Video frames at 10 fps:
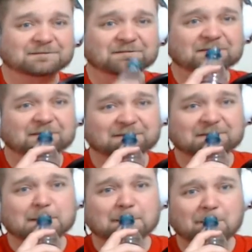
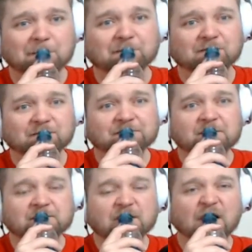
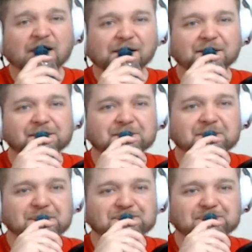
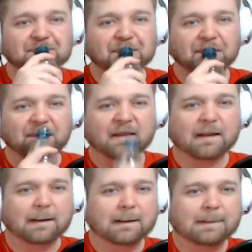
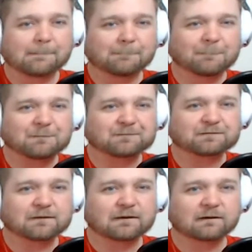
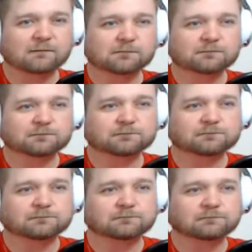
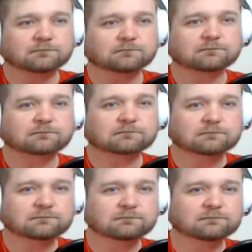[no speech]